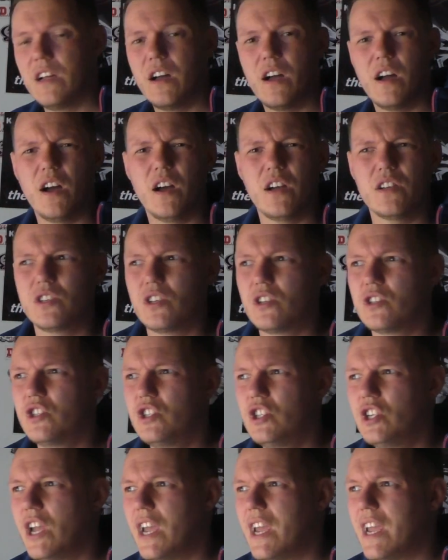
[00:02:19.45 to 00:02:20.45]
Uh,
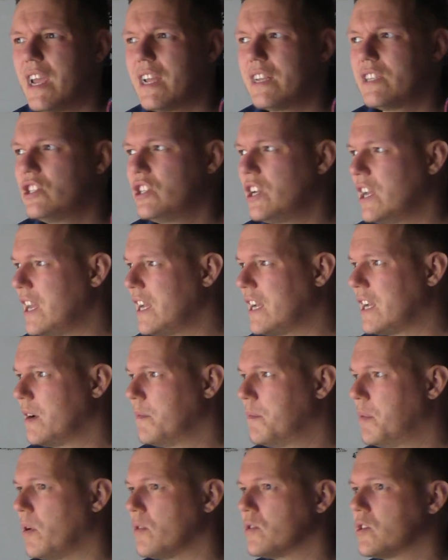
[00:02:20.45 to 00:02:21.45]

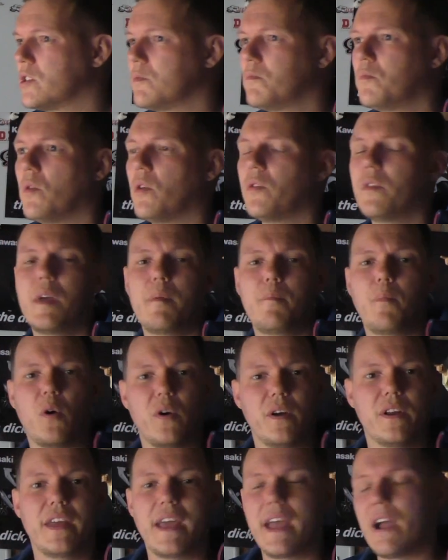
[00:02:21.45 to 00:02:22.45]
Jacob or someone they
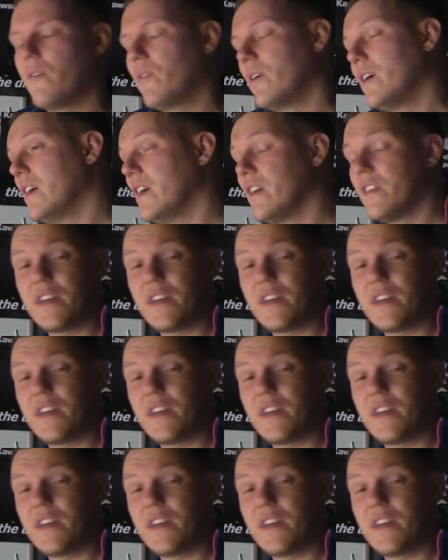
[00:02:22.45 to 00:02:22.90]
pointed it out.